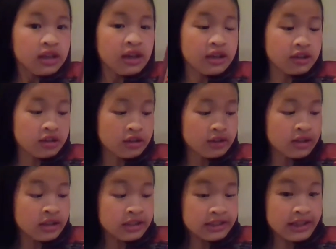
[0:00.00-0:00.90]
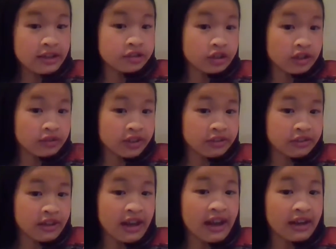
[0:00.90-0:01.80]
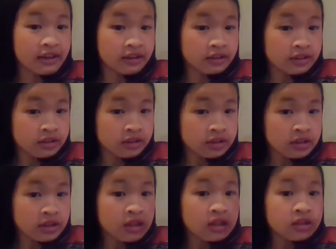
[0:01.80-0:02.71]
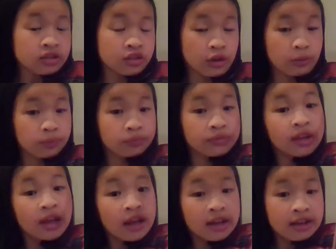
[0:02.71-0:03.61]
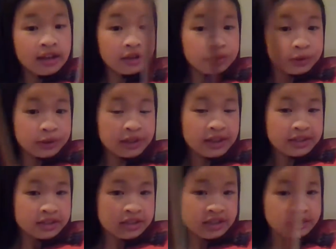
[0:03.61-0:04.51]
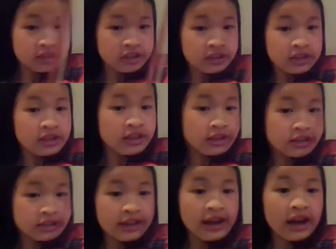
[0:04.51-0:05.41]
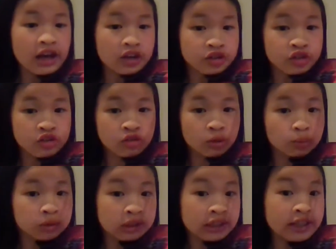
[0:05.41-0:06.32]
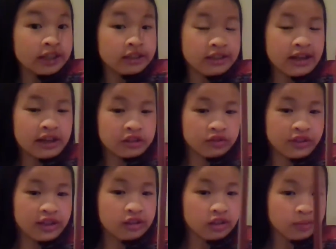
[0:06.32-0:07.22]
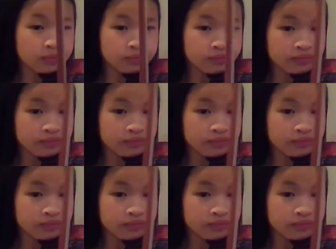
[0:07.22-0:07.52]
Yeah, it slides off like that. So now the next section is how to play the actual violin.